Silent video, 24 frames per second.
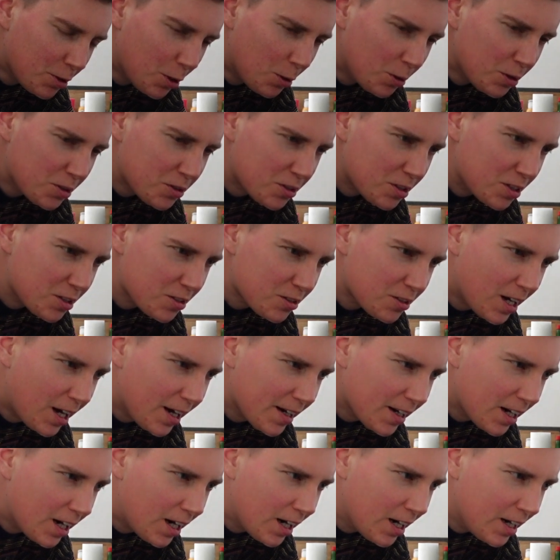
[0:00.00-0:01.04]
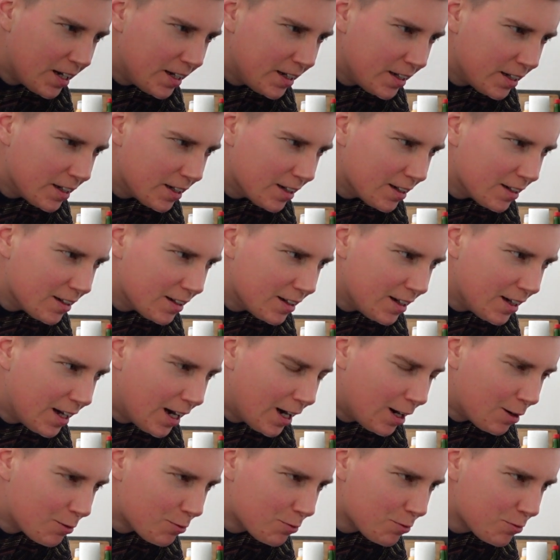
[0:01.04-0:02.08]
noticed is that I
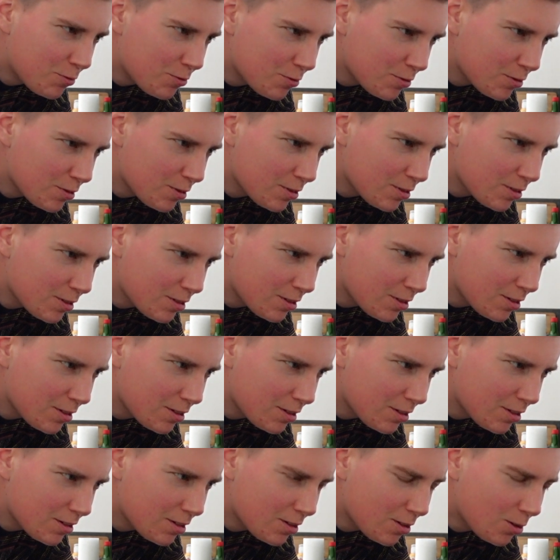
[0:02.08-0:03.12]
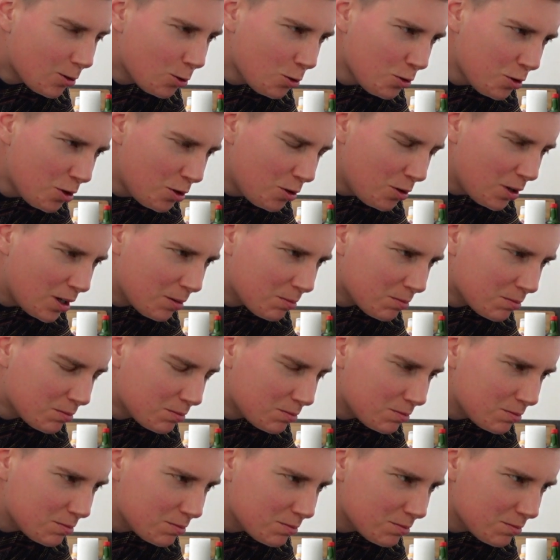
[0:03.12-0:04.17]
have, although
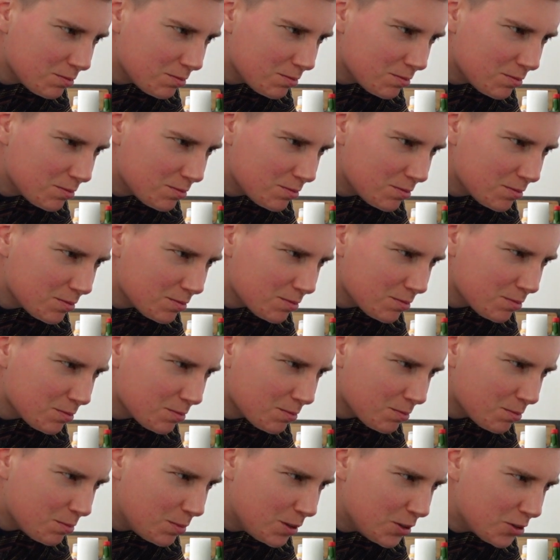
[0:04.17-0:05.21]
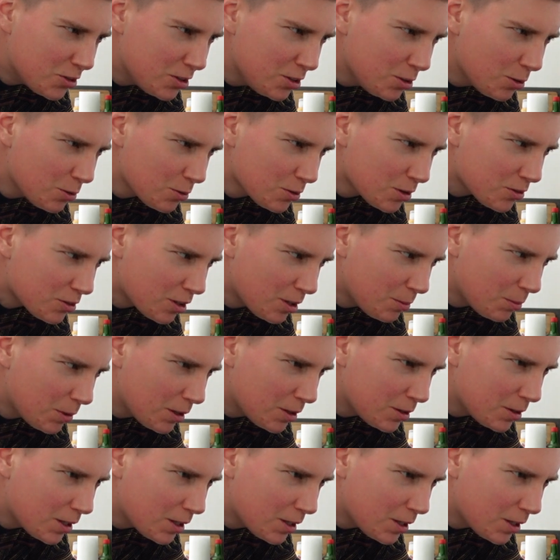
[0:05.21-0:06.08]
I'm busy all the time,